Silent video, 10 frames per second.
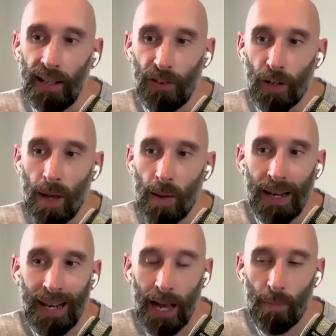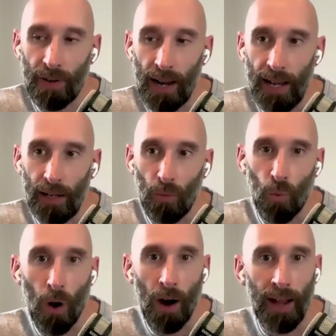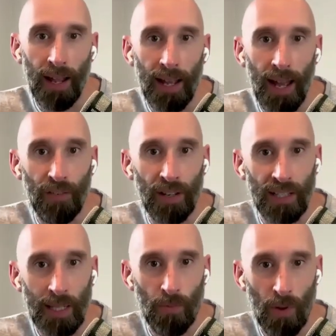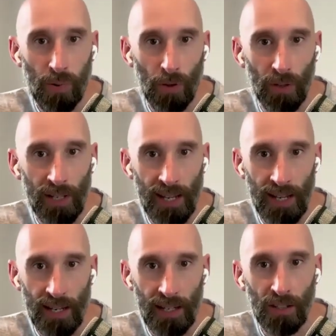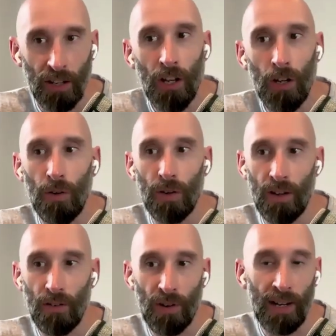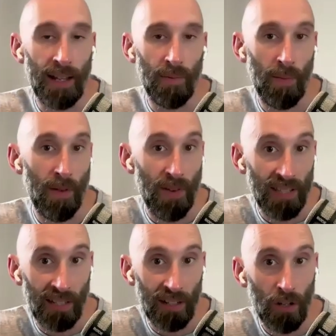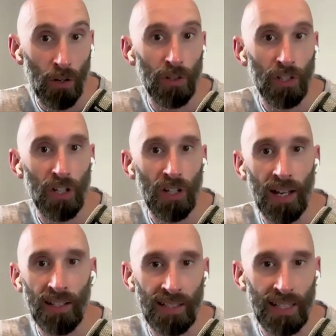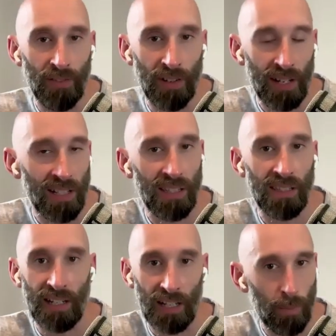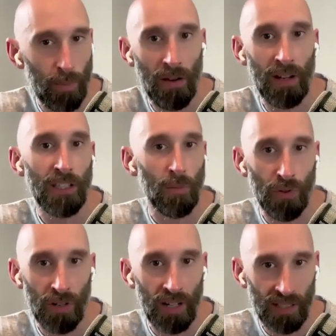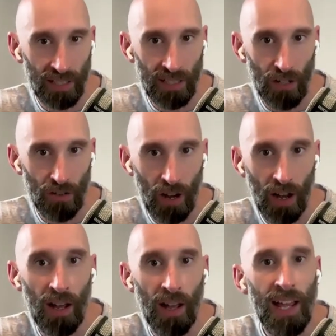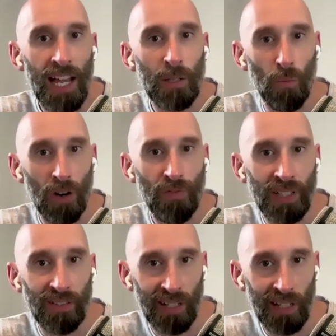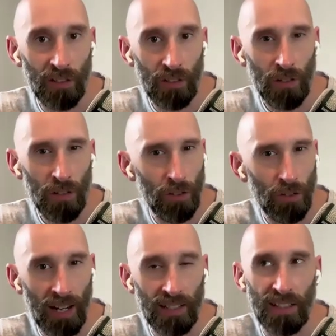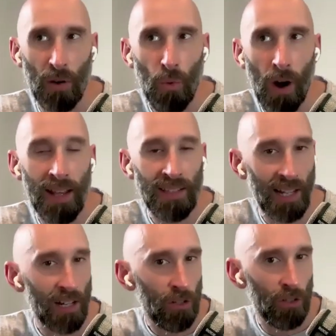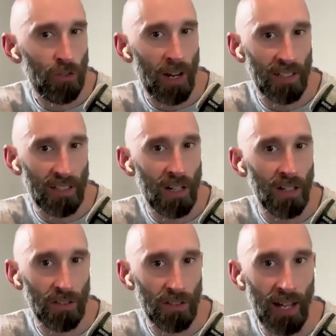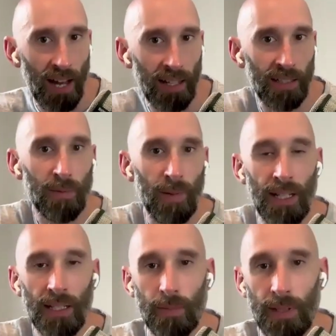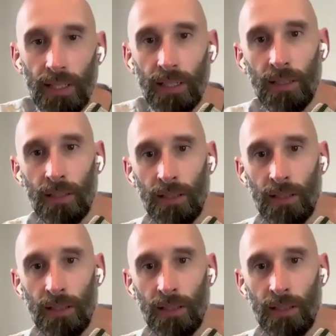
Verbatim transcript: if you can maybe elaborate, why having a team of employees who are really maybe invested in a culture and they're delivering consistent experience and product, etc., is more effective than contractors? Like, why is it that contractors can't do that? Explain that to me.